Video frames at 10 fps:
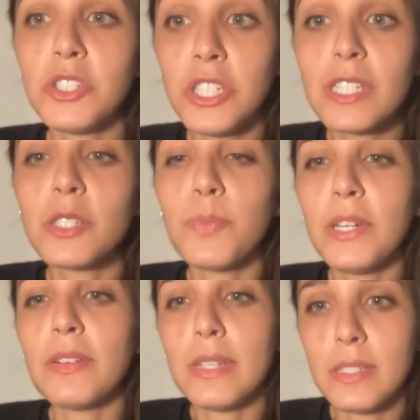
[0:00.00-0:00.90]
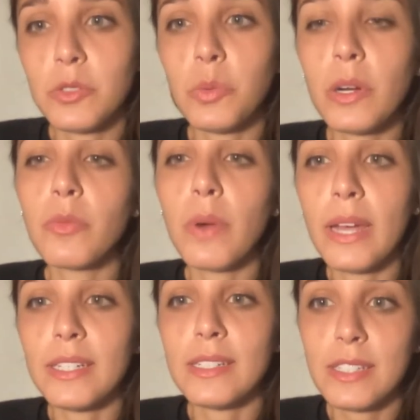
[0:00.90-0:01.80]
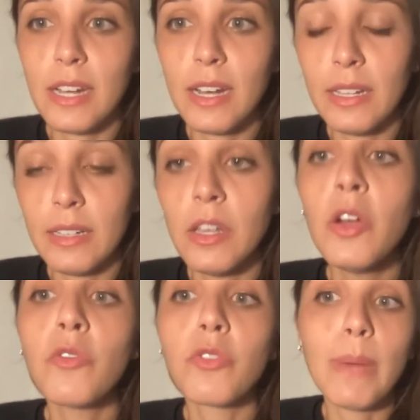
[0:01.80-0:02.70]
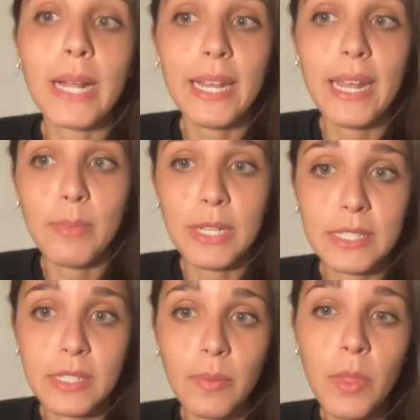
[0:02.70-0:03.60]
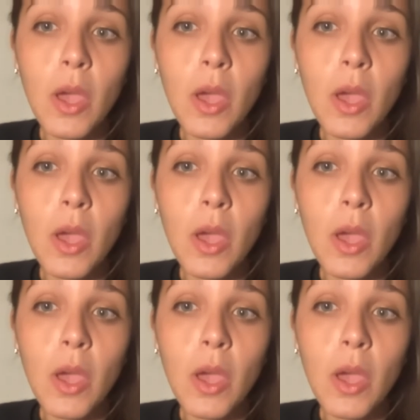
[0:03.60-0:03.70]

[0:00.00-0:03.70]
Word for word: she experienced to her writing style from academics.